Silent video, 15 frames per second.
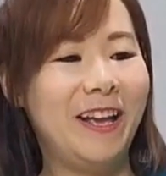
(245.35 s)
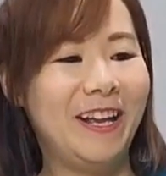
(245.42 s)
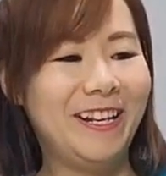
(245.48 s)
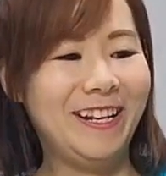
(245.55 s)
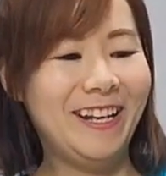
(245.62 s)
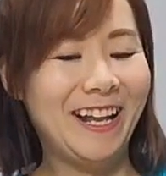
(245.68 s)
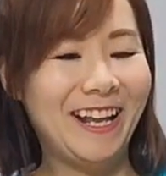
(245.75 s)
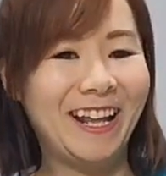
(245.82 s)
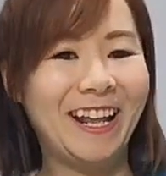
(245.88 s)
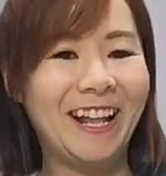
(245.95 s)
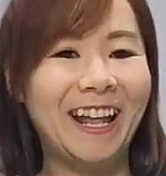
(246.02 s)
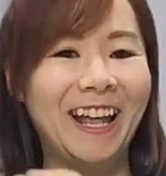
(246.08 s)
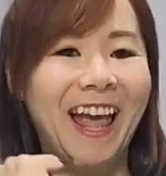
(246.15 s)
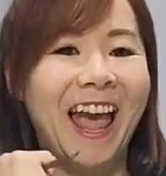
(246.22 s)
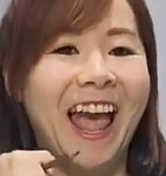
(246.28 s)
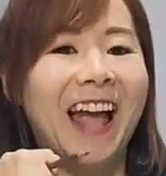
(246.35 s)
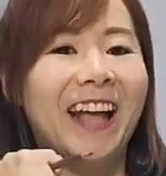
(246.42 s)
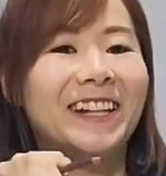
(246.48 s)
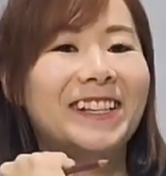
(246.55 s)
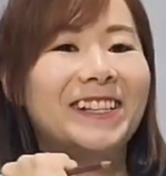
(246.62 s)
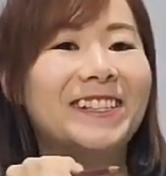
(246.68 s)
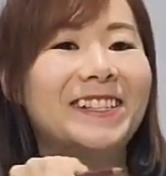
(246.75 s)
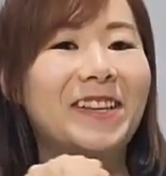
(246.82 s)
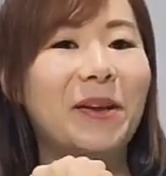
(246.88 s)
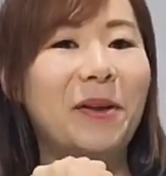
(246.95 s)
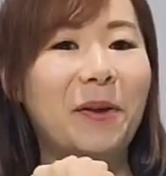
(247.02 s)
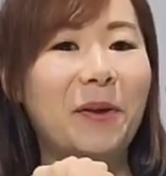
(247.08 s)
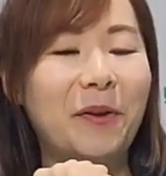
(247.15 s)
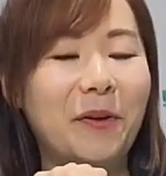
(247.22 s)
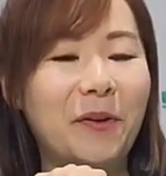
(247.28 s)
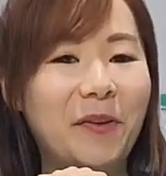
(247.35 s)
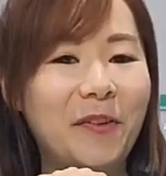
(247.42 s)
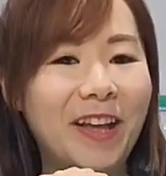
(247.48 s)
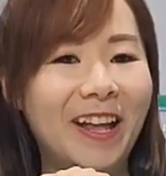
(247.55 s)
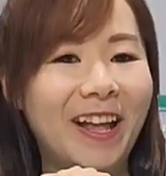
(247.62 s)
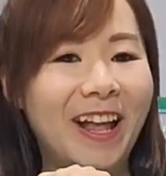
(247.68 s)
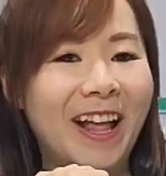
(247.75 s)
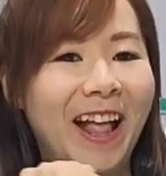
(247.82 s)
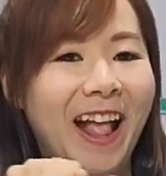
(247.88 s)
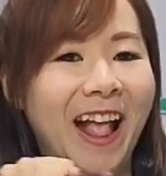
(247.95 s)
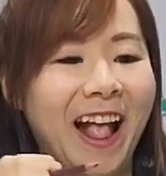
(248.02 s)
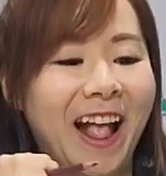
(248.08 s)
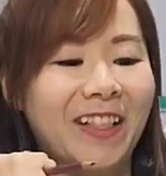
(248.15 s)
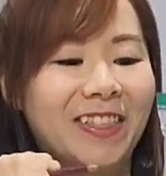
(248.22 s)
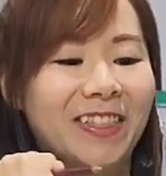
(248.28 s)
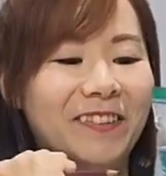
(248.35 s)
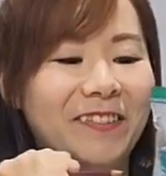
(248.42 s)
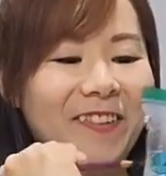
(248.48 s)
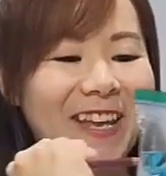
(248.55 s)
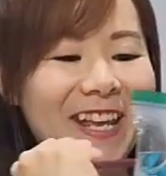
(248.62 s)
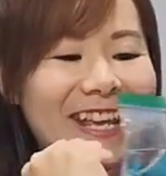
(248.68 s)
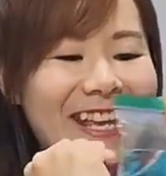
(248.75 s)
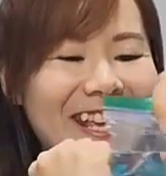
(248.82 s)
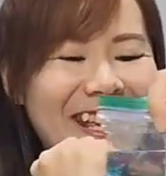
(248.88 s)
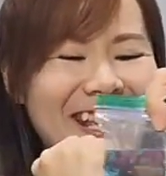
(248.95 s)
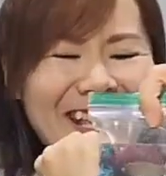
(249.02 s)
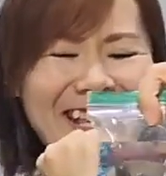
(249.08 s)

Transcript: 1, 2, 3.